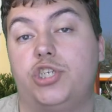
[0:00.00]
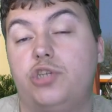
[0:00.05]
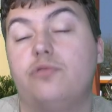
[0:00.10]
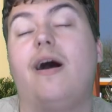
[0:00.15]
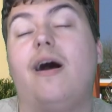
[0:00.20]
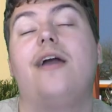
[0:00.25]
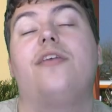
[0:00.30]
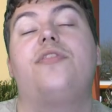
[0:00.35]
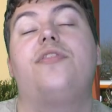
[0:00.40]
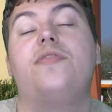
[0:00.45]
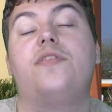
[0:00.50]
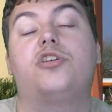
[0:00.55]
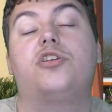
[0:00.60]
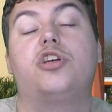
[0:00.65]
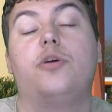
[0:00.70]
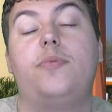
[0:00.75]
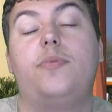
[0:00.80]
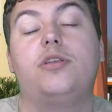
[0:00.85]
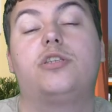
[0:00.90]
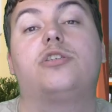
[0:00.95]
Do I think there
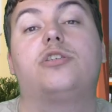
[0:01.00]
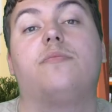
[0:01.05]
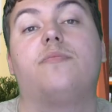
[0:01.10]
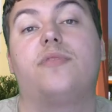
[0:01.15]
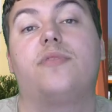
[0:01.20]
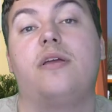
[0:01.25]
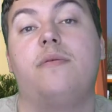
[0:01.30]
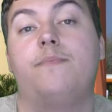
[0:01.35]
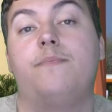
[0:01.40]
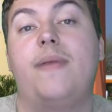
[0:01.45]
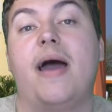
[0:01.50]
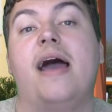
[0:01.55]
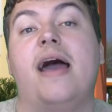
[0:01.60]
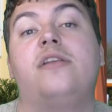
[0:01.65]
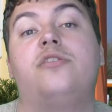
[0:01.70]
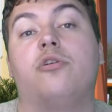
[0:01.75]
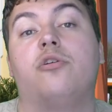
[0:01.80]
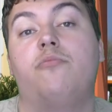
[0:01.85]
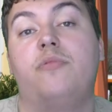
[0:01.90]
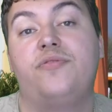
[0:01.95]
could be something better
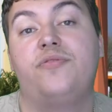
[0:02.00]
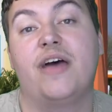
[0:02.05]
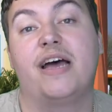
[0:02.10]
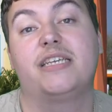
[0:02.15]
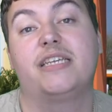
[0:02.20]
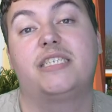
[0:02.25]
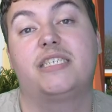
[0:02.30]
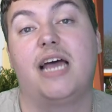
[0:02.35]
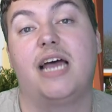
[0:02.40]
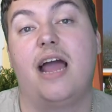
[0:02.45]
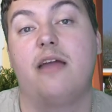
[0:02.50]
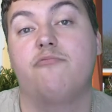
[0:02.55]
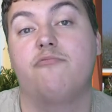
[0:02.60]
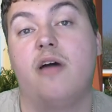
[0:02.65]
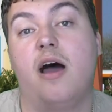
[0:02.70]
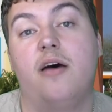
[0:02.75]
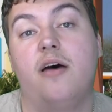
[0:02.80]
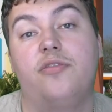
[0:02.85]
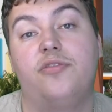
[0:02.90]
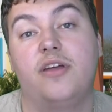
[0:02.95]
done with with that site
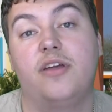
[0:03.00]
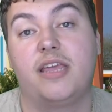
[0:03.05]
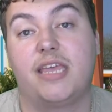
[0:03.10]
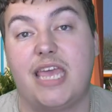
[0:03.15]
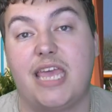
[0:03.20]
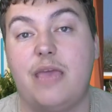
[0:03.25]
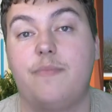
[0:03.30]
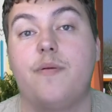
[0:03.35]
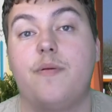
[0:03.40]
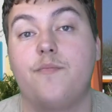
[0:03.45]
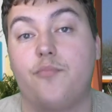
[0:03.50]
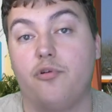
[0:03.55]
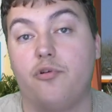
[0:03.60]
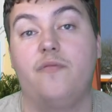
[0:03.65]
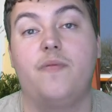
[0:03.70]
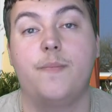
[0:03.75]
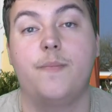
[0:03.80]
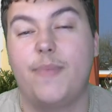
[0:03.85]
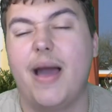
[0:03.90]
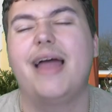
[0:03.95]
rather than keep
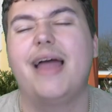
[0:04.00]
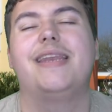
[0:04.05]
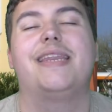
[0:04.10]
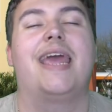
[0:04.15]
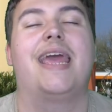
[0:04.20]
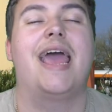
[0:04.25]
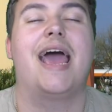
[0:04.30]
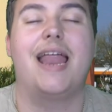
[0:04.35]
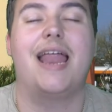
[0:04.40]
improving Bandit.